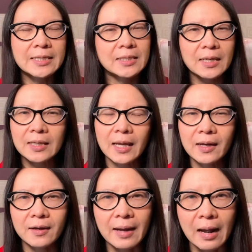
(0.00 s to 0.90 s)
Dedicate
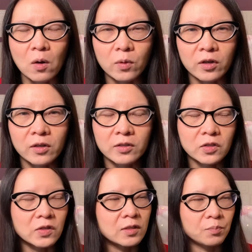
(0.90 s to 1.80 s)
an hour.
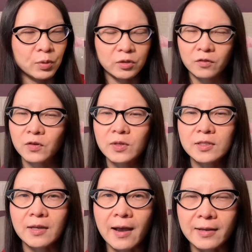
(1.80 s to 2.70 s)
Just put your phone
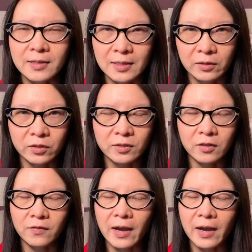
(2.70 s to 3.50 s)
aside and tell yourself,